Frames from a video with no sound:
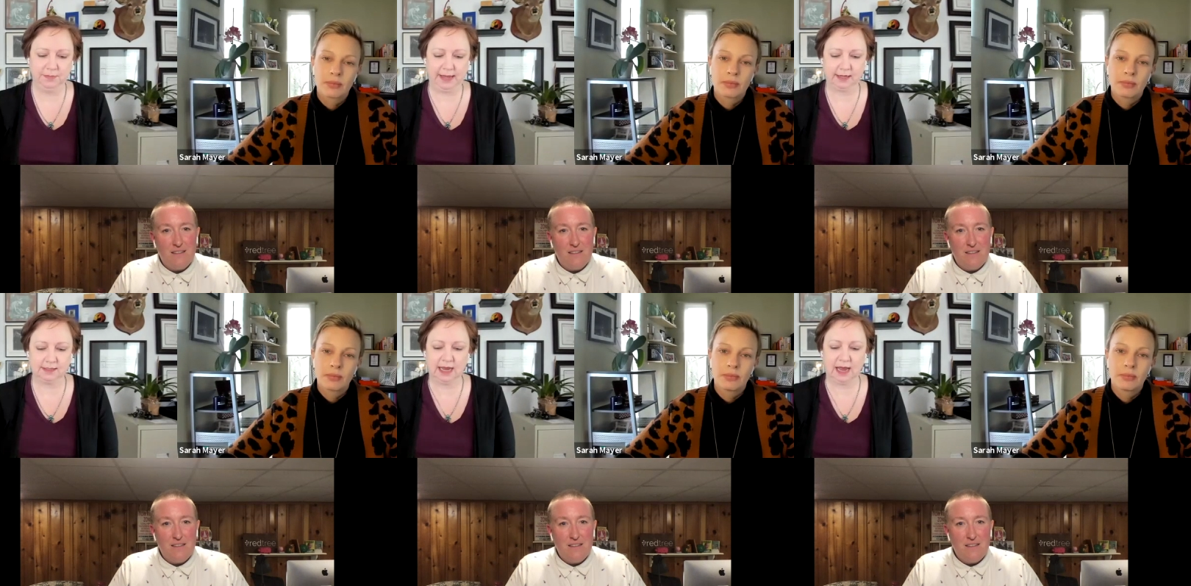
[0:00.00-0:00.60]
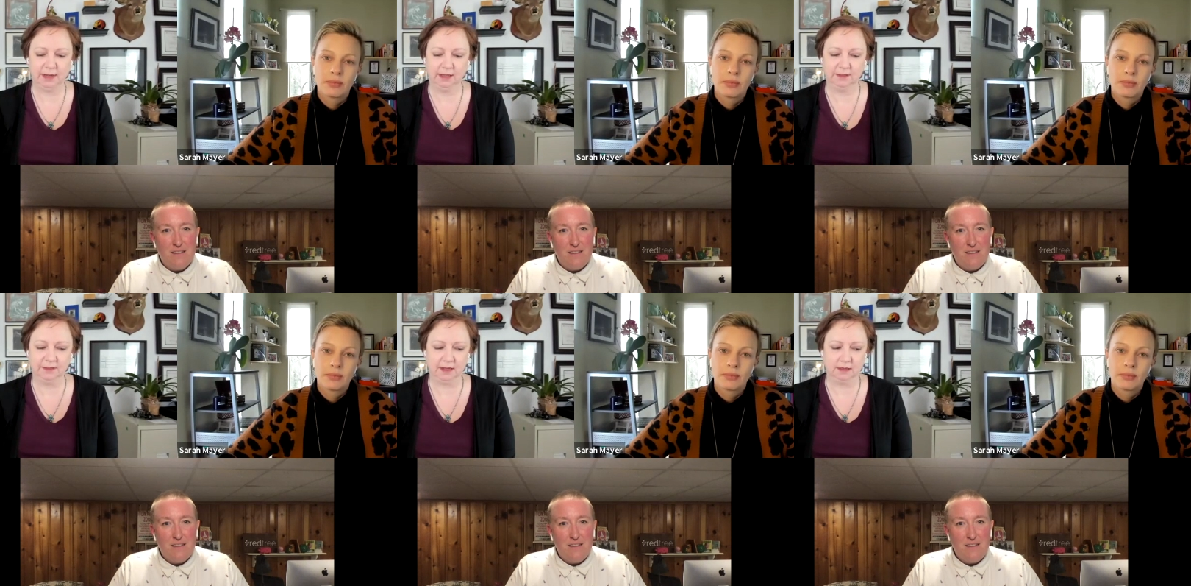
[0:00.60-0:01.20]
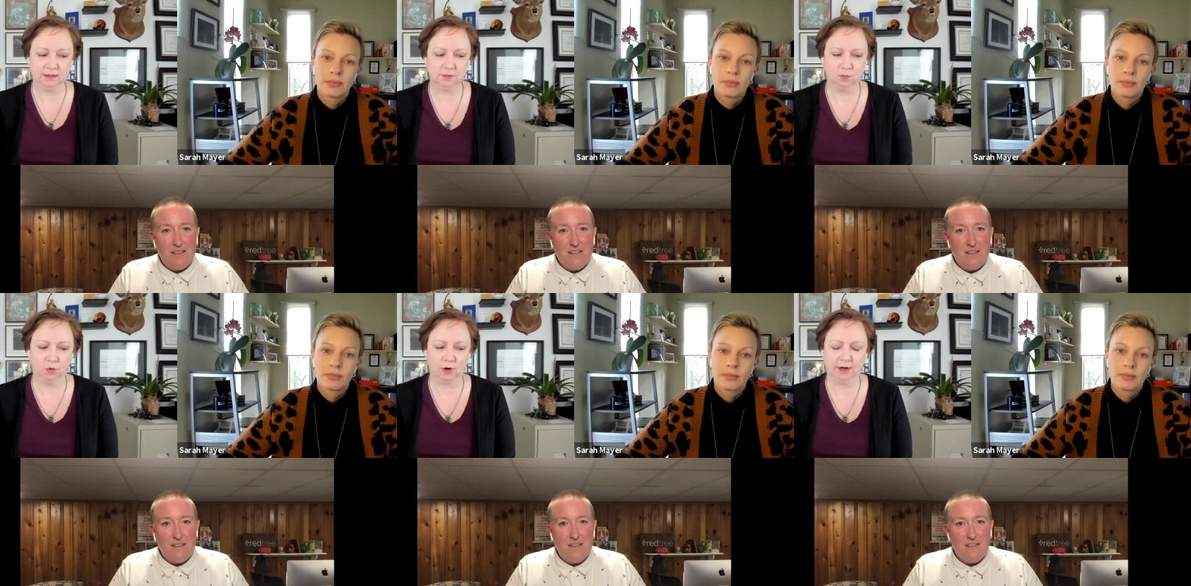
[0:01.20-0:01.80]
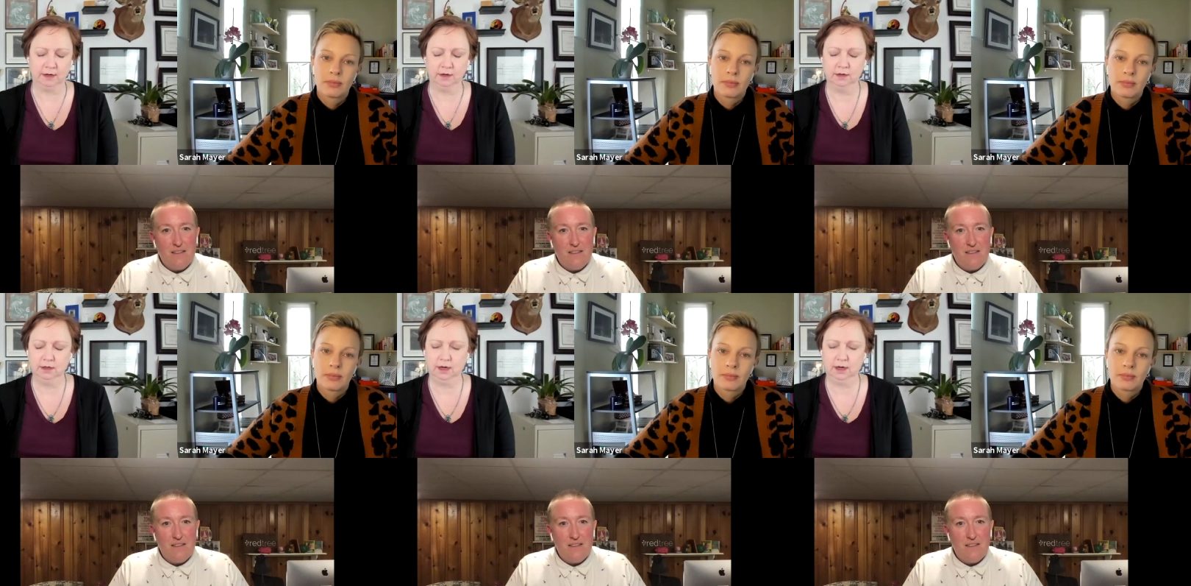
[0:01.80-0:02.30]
Speaker 1: backstabbing and things more in